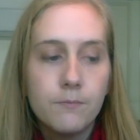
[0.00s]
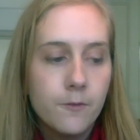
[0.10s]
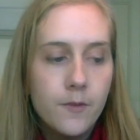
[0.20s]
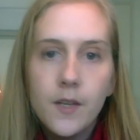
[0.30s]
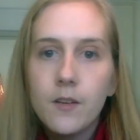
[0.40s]

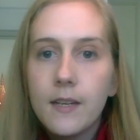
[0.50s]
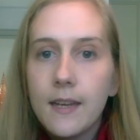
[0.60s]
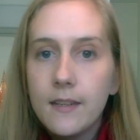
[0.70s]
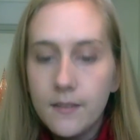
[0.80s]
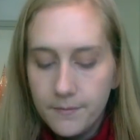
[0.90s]

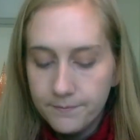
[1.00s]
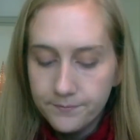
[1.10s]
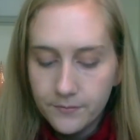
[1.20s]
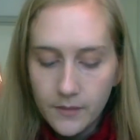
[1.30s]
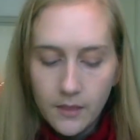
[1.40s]
variegated,
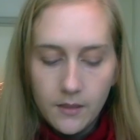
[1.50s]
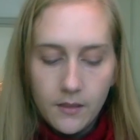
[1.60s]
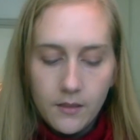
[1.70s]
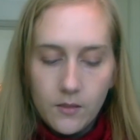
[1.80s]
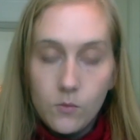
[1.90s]

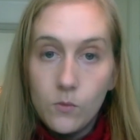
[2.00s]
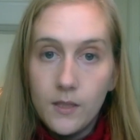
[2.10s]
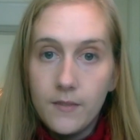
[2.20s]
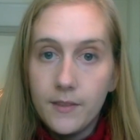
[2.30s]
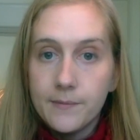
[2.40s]

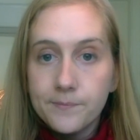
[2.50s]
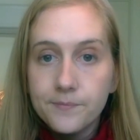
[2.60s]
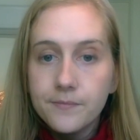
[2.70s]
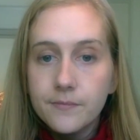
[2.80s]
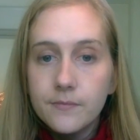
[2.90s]
whatever.
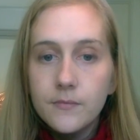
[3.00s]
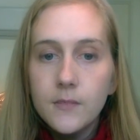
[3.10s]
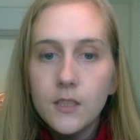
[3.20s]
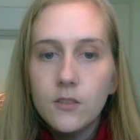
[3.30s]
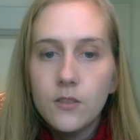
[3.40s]

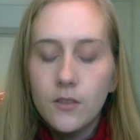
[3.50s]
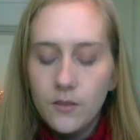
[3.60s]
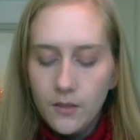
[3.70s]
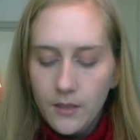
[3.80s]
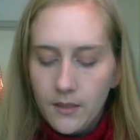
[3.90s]

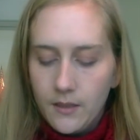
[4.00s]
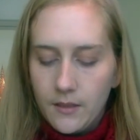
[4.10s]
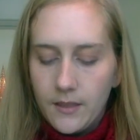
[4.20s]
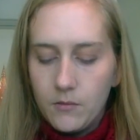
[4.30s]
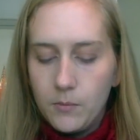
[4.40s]
So
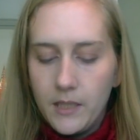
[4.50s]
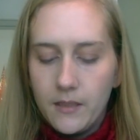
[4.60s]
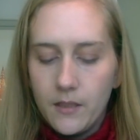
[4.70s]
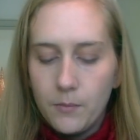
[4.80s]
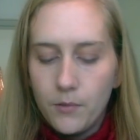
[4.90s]
that will be
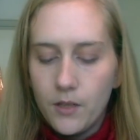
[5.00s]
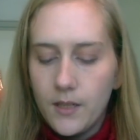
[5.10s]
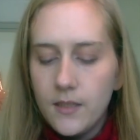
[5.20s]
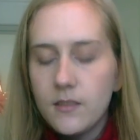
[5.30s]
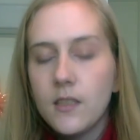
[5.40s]
another
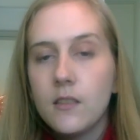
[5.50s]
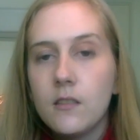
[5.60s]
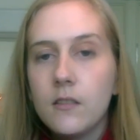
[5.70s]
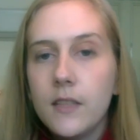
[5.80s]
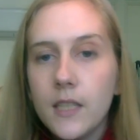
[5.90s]
prize, and
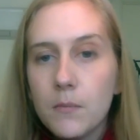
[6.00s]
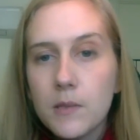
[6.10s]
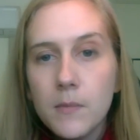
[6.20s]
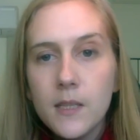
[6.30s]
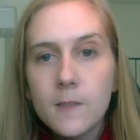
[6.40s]
I'll think up
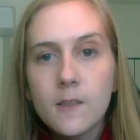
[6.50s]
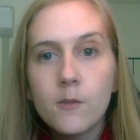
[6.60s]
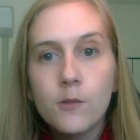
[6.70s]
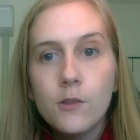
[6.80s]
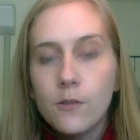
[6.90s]
some other
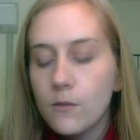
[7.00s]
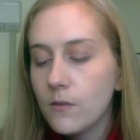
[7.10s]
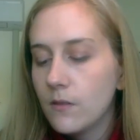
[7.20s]
stuff too.